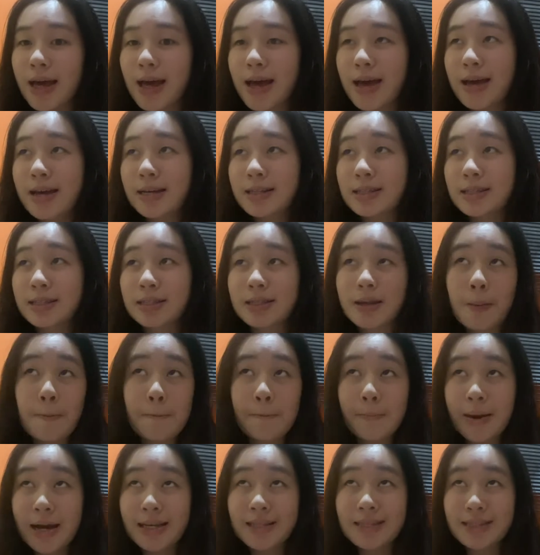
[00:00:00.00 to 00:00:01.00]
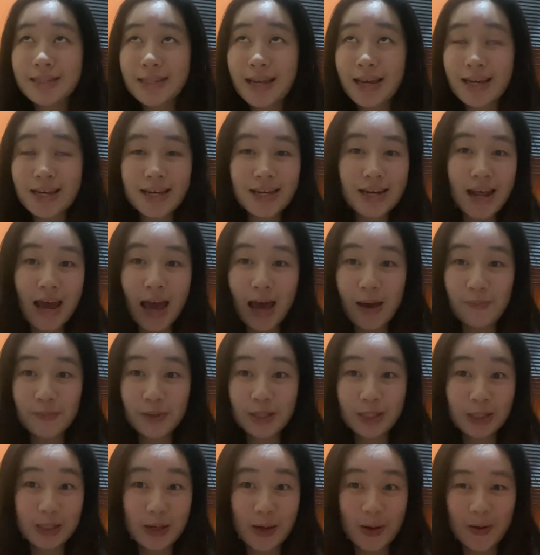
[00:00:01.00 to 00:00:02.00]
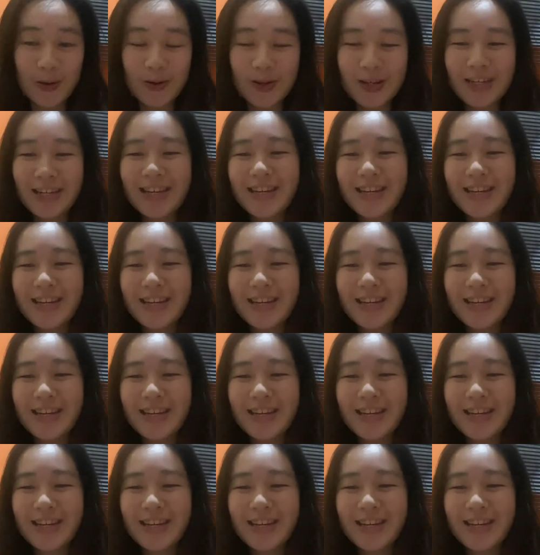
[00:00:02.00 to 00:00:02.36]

as my second episode.